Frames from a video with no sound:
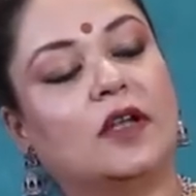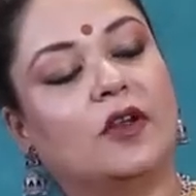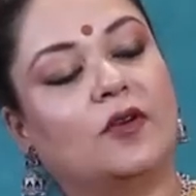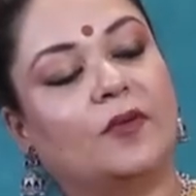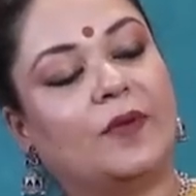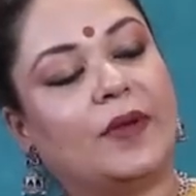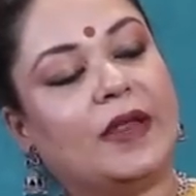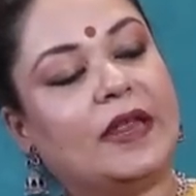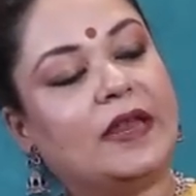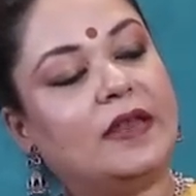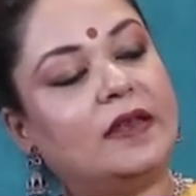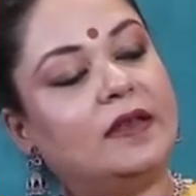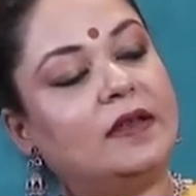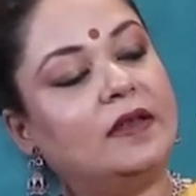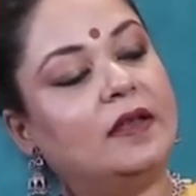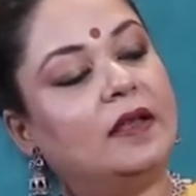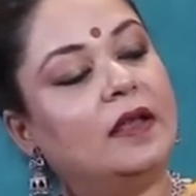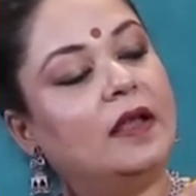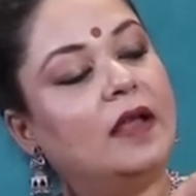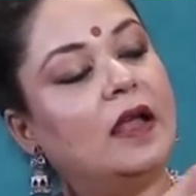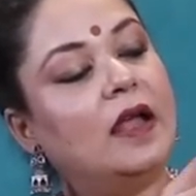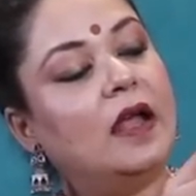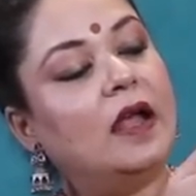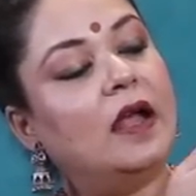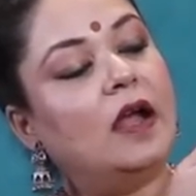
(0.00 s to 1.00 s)
Green,
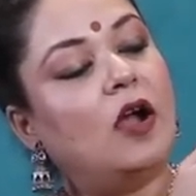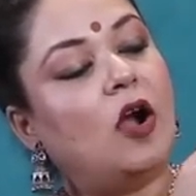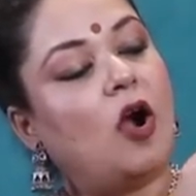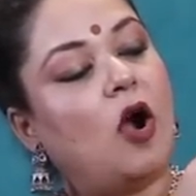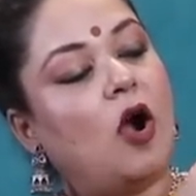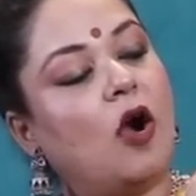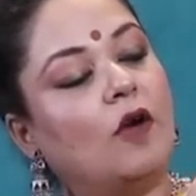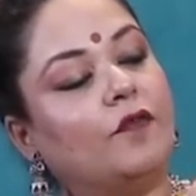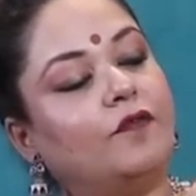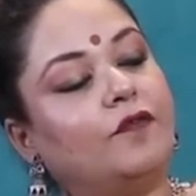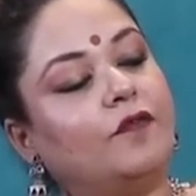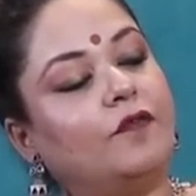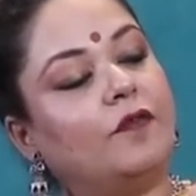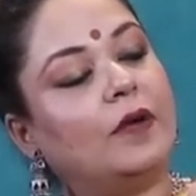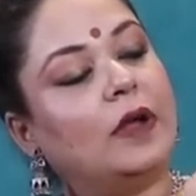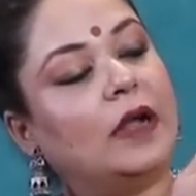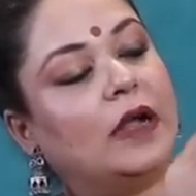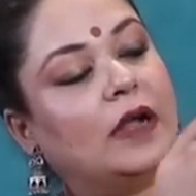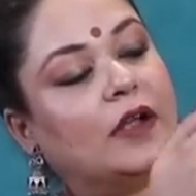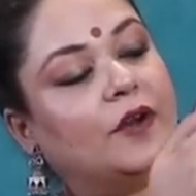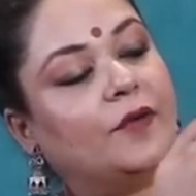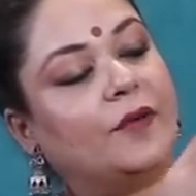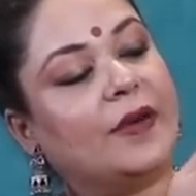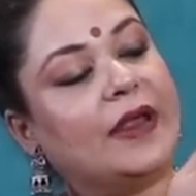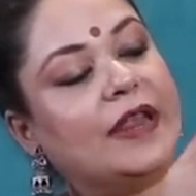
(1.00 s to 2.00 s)

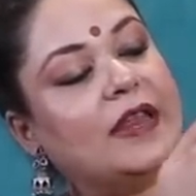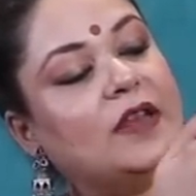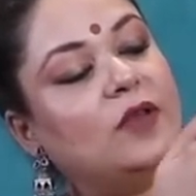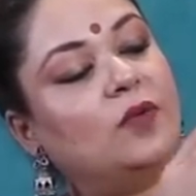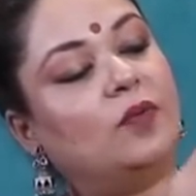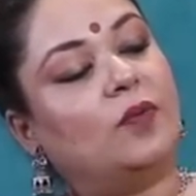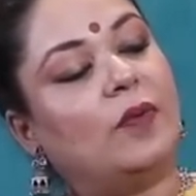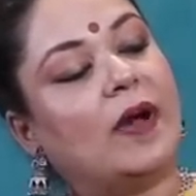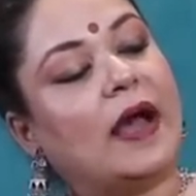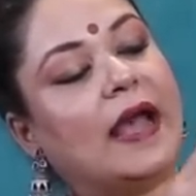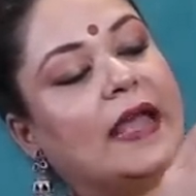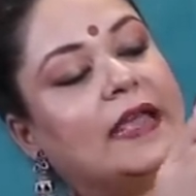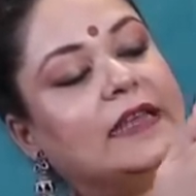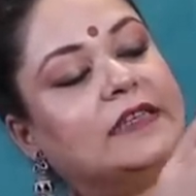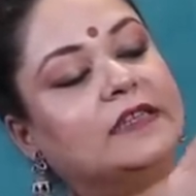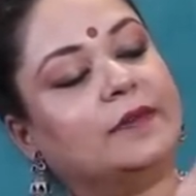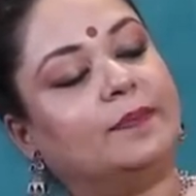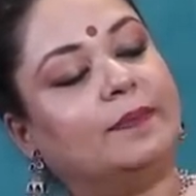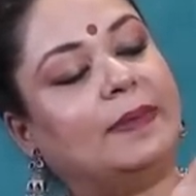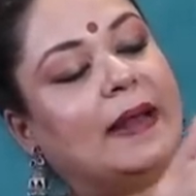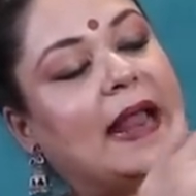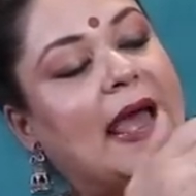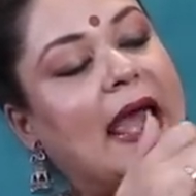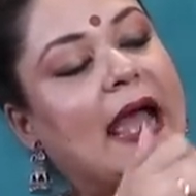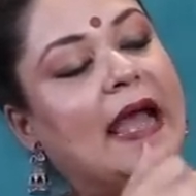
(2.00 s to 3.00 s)
white,
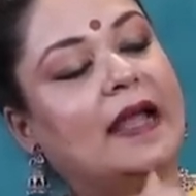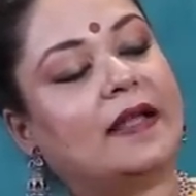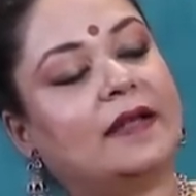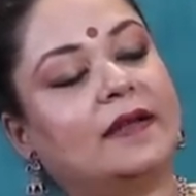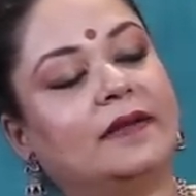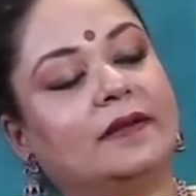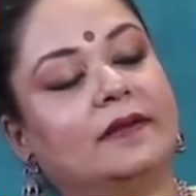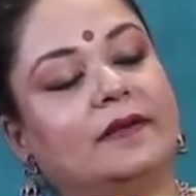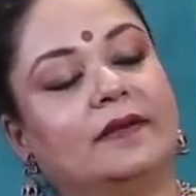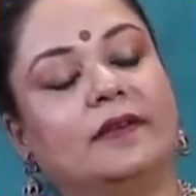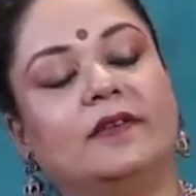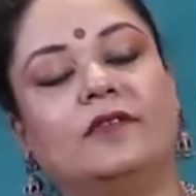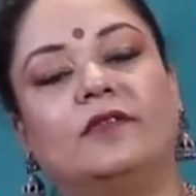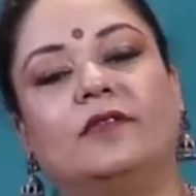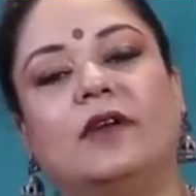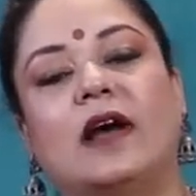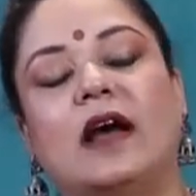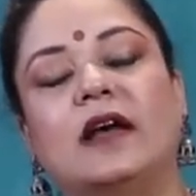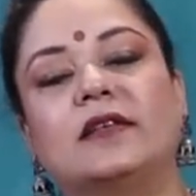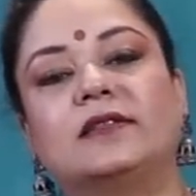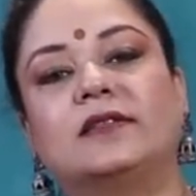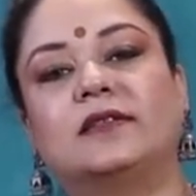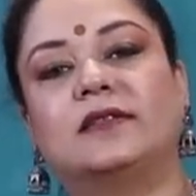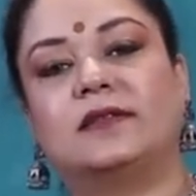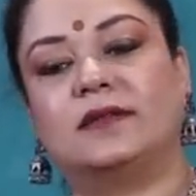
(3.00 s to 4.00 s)
black,
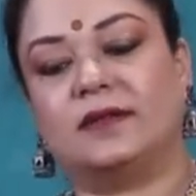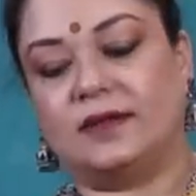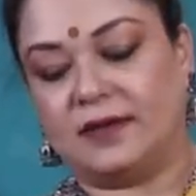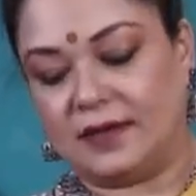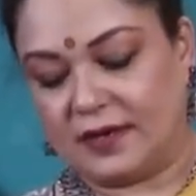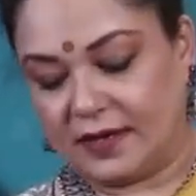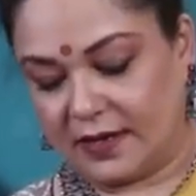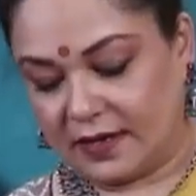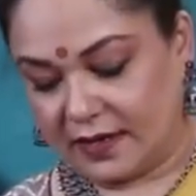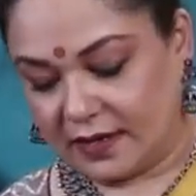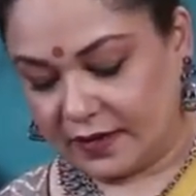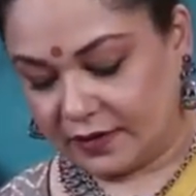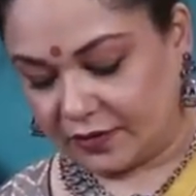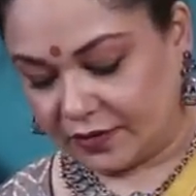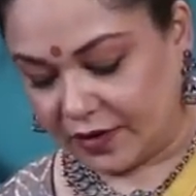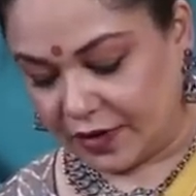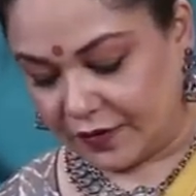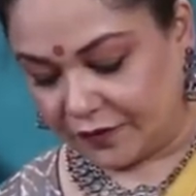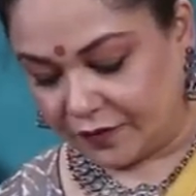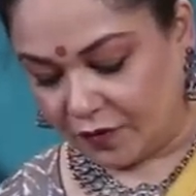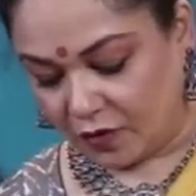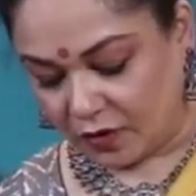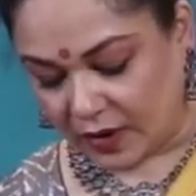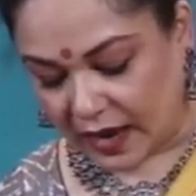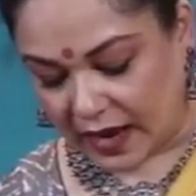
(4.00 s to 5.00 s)
rust.
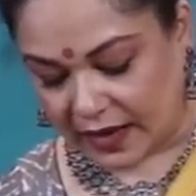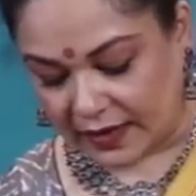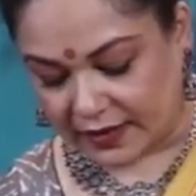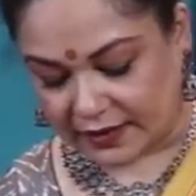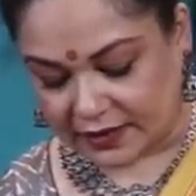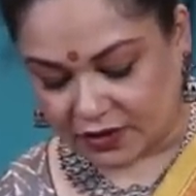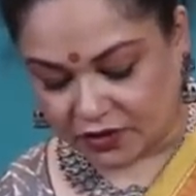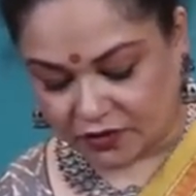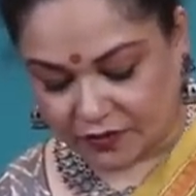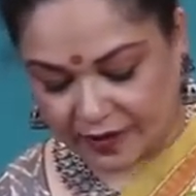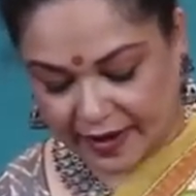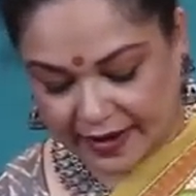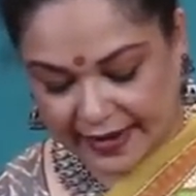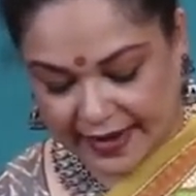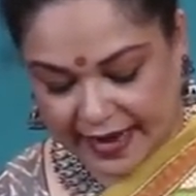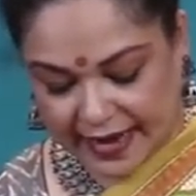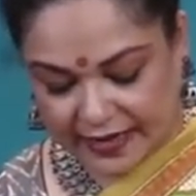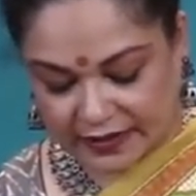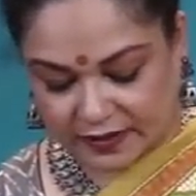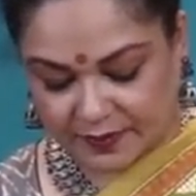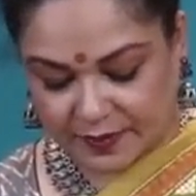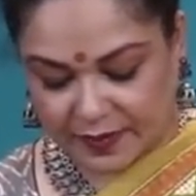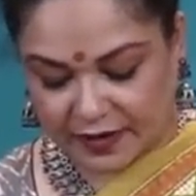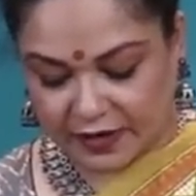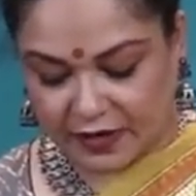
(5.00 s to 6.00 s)
3-4 colors thread
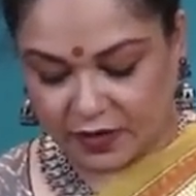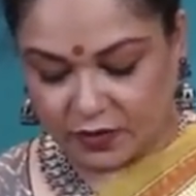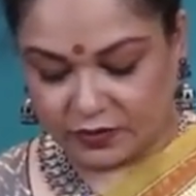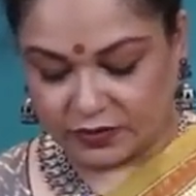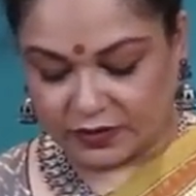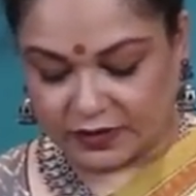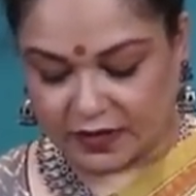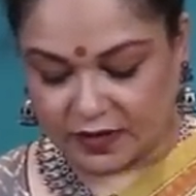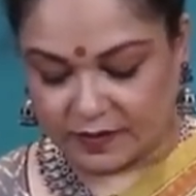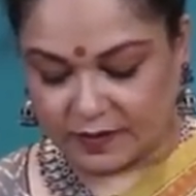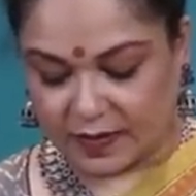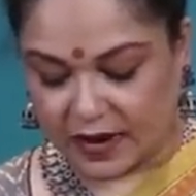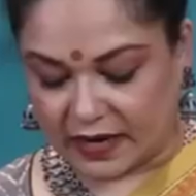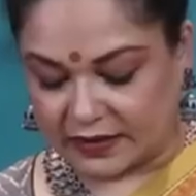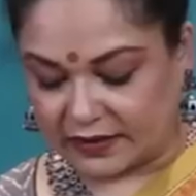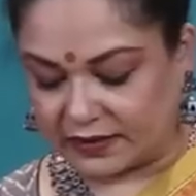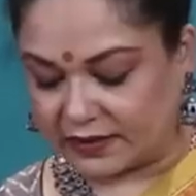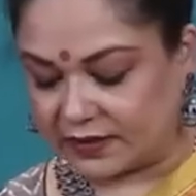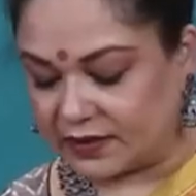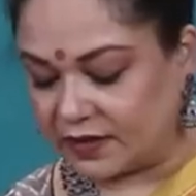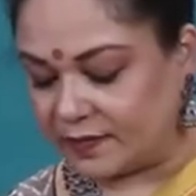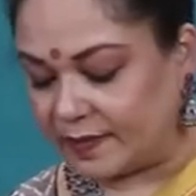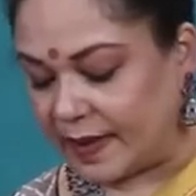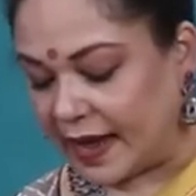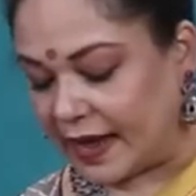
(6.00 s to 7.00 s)
has been used in
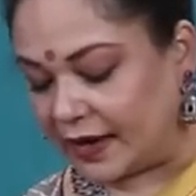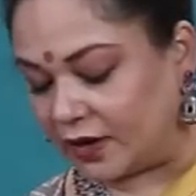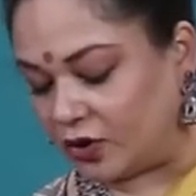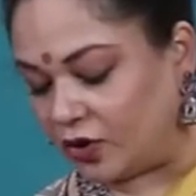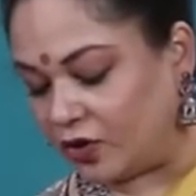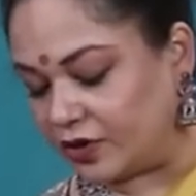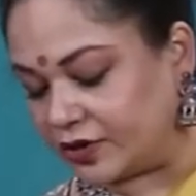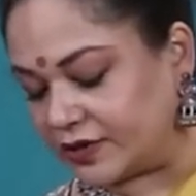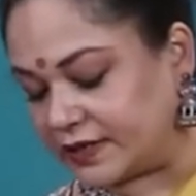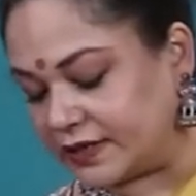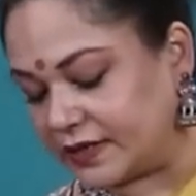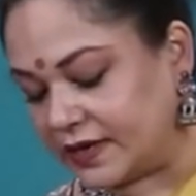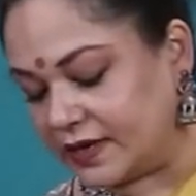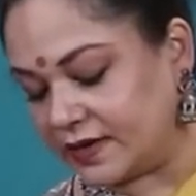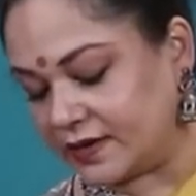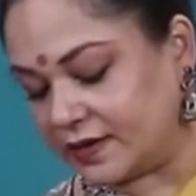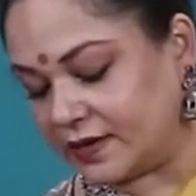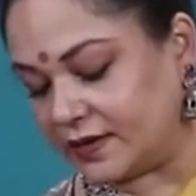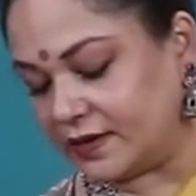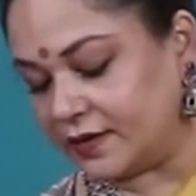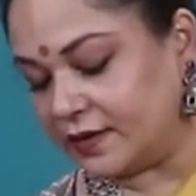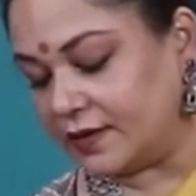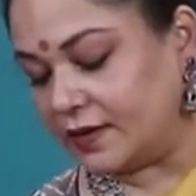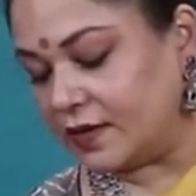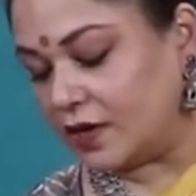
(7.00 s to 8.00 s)
mustard Bangalore silk
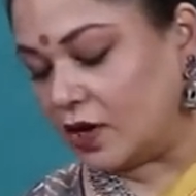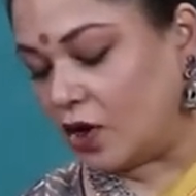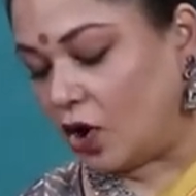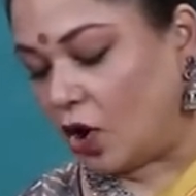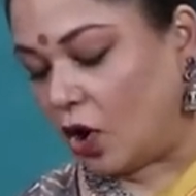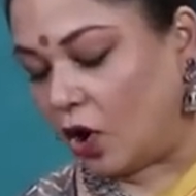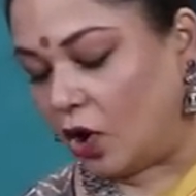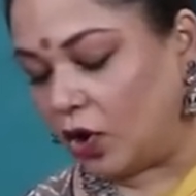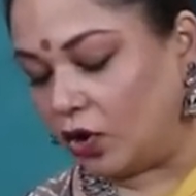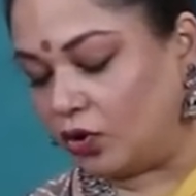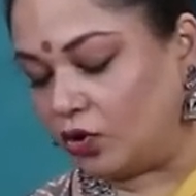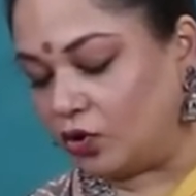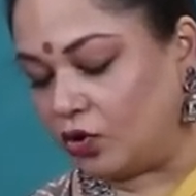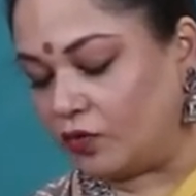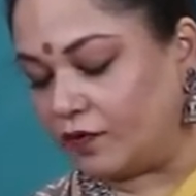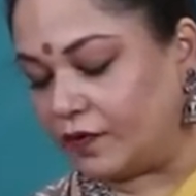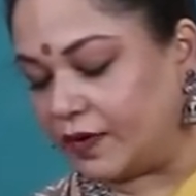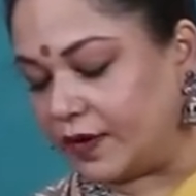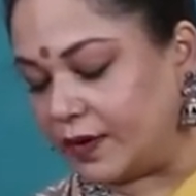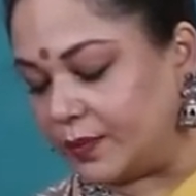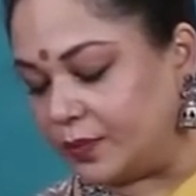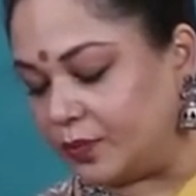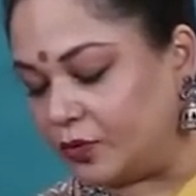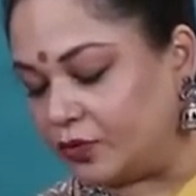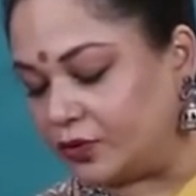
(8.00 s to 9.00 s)
all
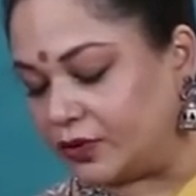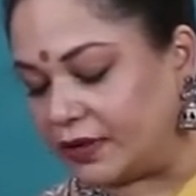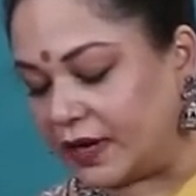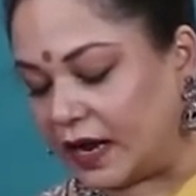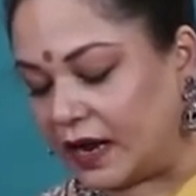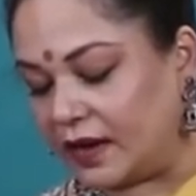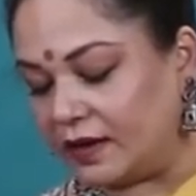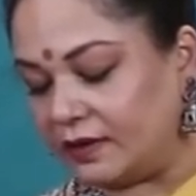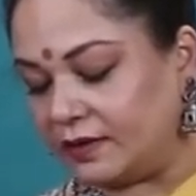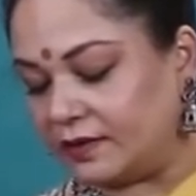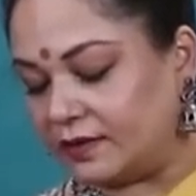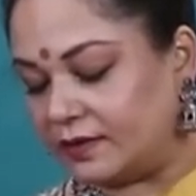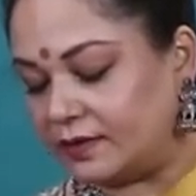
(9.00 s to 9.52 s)
over Buta.